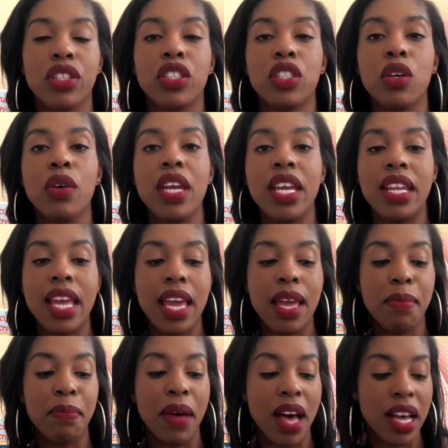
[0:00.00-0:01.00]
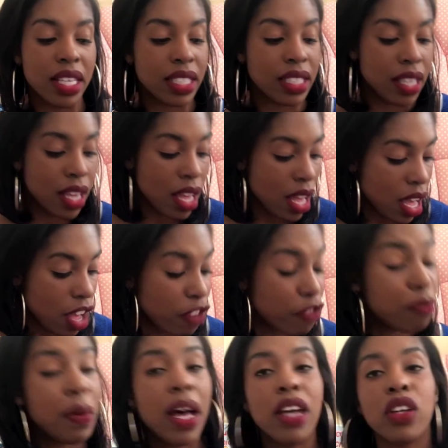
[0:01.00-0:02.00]
So in a box
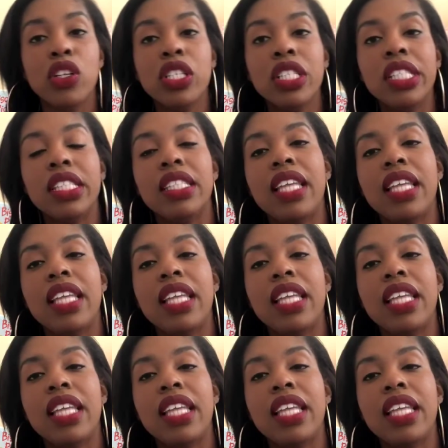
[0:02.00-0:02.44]
of bottles